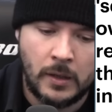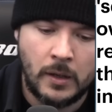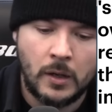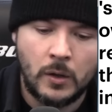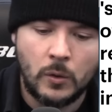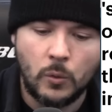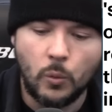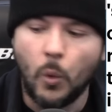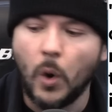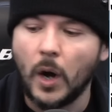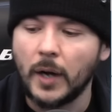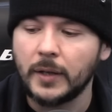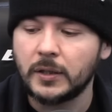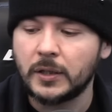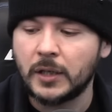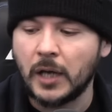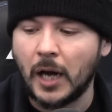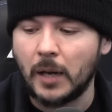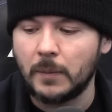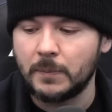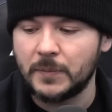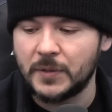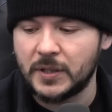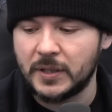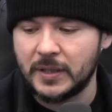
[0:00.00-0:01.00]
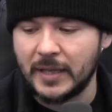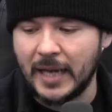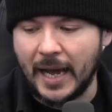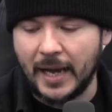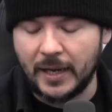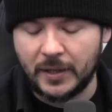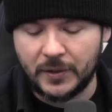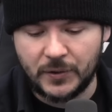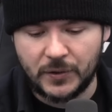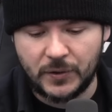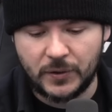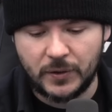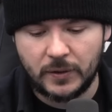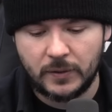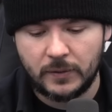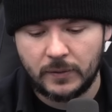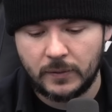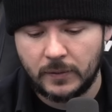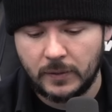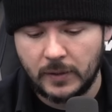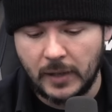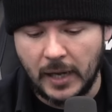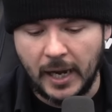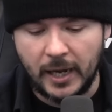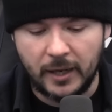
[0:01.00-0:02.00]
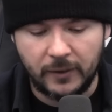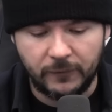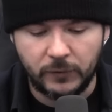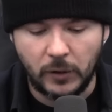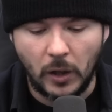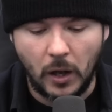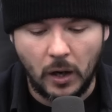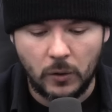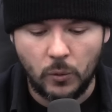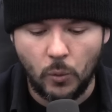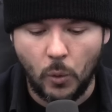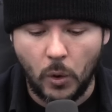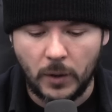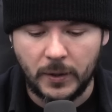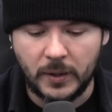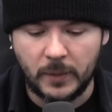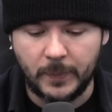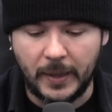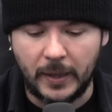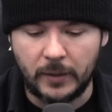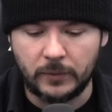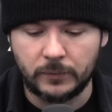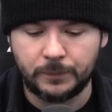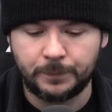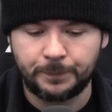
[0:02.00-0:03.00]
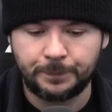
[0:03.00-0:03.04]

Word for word: What comes next, I have long warned about.